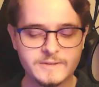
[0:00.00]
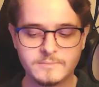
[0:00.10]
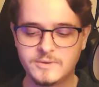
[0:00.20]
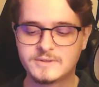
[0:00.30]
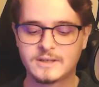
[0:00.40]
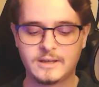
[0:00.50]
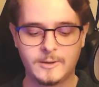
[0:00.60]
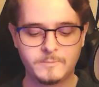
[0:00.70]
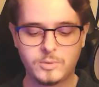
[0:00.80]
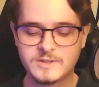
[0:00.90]
music.
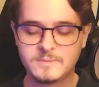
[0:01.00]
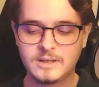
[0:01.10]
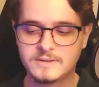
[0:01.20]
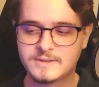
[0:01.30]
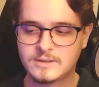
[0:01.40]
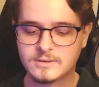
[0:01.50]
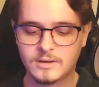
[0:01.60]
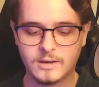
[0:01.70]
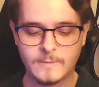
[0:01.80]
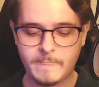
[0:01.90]
It puts me in such
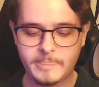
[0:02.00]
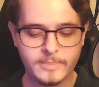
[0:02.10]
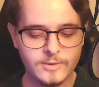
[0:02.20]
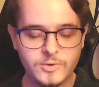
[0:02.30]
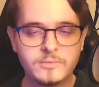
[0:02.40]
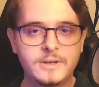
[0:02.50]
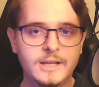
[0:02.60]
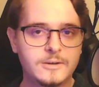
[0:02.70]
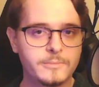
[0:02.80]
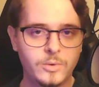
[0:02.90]
a
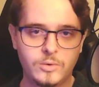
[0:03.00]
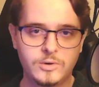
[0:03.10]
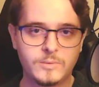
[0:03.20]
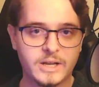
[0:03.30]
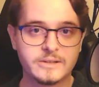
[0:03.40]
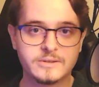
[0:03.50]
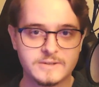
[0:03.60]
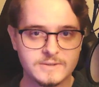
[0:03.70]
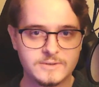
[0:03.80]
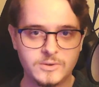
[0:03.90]
unique mood when I
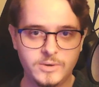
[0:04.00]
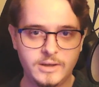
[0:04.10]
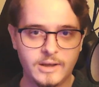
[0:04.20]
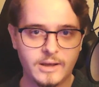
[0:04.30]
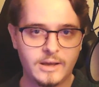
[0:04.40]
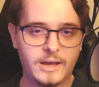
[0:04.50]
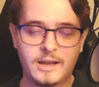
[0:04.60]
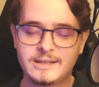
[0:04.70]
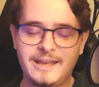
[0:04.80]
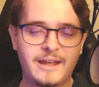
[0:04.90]
listen to it, and
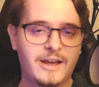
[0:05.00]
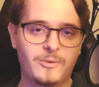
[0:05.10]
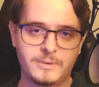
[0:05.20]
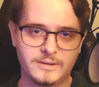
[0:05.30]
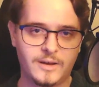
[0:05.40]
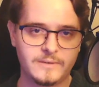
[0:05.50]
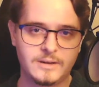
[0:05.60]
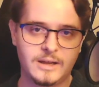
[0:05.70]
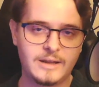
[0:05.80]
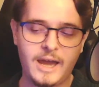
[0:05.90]
I can't help but love it.
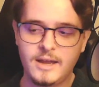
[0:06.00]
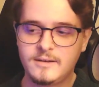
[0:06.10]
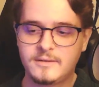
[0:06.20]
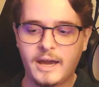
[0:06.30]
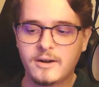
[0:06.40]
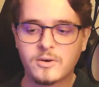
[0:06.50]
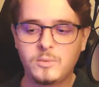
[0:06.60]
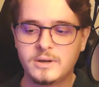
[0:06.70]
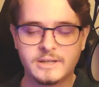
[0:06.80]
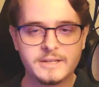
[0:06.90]
And I don't know
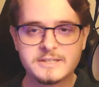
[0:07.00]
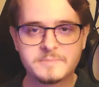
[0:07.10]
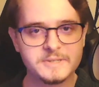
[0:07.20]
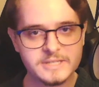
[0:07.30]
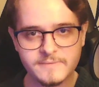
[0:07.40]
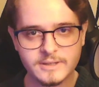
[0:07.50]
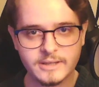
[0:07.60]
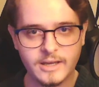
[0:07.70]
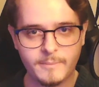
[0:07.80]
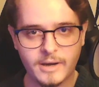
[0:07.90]
what it is
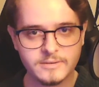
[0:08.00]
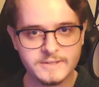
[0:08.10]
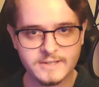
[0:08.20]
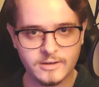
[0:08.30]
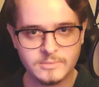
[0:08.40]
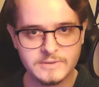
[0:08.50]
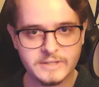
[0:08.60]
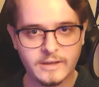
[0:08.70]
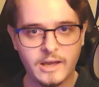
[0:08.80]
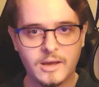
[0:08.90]
specifically about this kind of
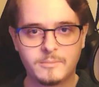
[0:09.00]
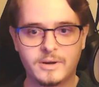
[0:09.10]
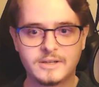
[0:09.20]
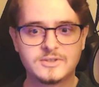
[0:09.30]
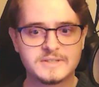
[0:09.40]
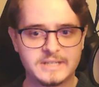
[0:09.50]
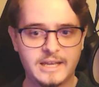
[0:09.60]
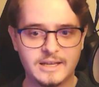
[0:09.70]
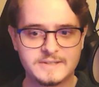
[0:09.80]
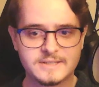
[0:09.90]
music, but it just
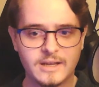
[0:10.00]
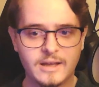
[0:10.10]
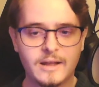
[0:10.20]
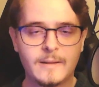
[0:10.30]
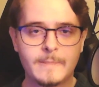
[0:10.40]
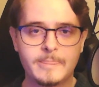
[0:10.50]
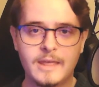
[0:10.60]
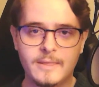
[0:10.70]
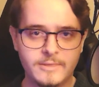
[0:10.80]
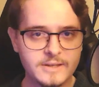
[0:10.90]
hits.
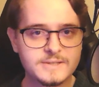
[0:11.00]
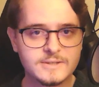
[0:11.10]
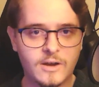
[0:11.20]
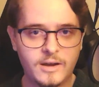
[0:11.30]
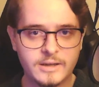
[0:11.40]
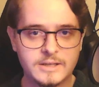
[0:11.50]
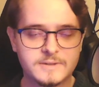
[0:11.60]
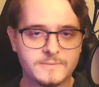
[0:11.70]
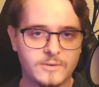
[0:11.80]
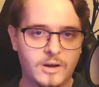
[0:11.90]
And this song is
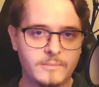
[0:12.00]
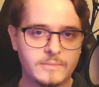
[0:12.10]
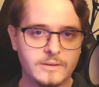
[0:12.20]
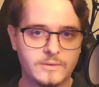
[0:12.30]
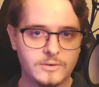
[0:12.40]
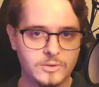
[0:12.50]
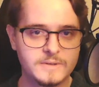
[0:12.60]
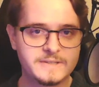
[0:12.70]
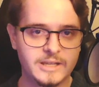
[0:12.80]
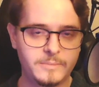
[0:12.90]
from the
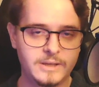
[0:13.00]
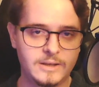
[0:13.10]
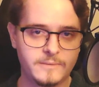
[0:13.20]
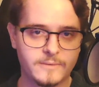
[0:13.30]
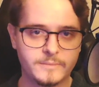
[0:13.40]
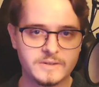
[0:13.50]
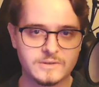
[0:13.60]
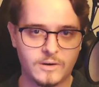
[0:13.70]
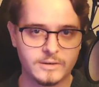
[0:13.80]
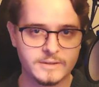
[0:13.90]
newest EP from this
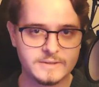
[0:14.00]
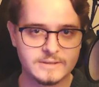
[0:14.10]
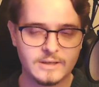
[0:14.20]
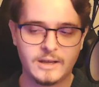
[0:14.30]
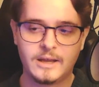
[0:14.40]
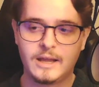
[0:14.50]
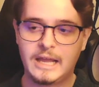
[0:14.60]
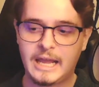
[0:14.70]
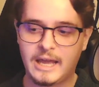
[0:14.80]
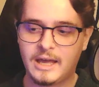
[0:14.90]
artist,
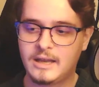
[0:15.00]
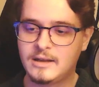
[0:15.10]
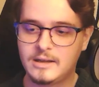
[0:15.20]
and